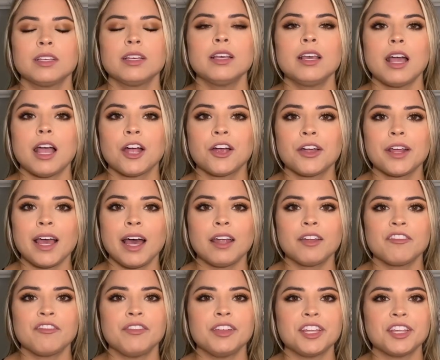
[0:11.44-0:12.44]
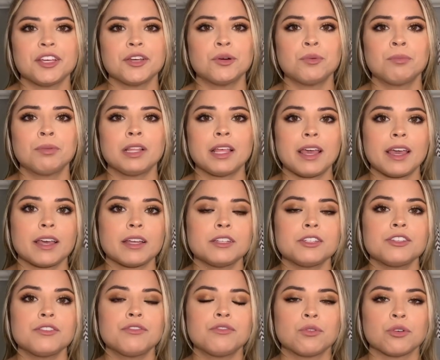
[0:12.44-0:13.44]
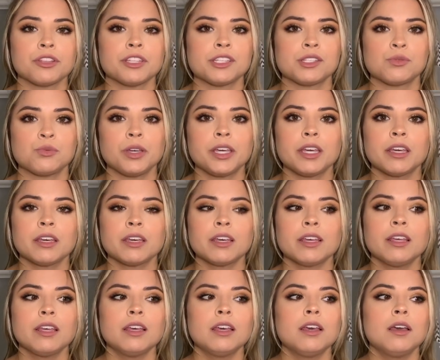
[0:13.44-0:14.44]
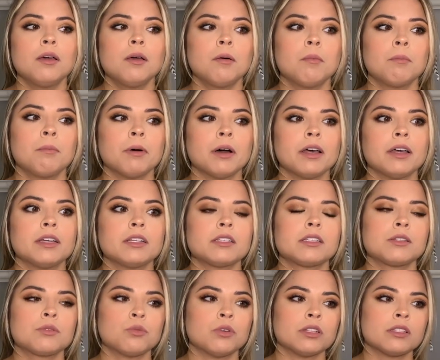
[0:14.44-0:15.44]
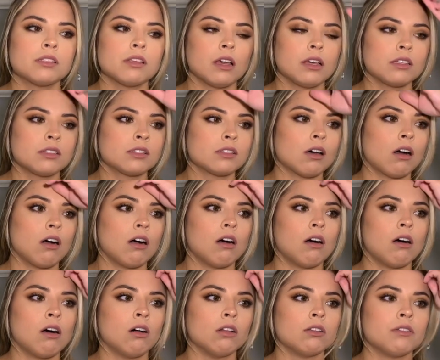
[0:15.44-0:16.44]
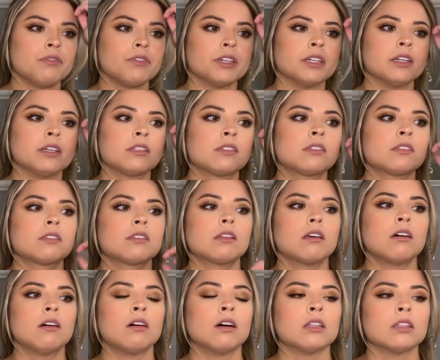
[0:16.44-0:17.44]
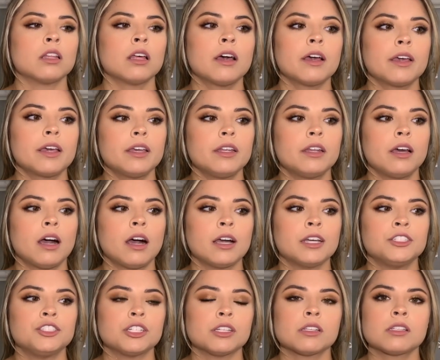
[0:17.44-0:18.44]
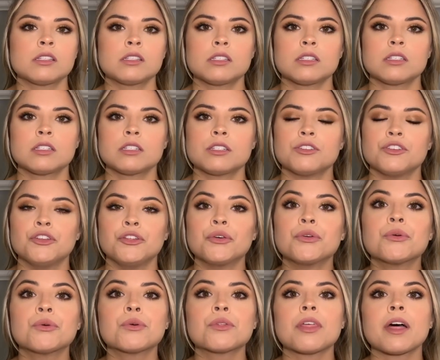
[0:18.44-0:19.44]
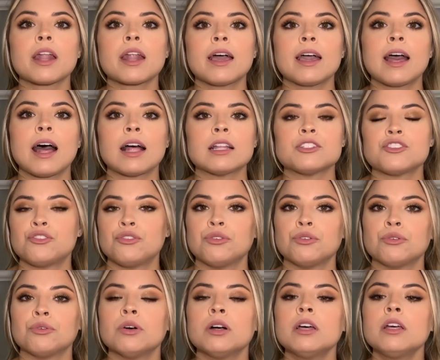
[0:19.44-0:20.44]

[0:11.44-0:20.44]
I already had a video planned for this week, but once I saw all of this online, I just knew that I had to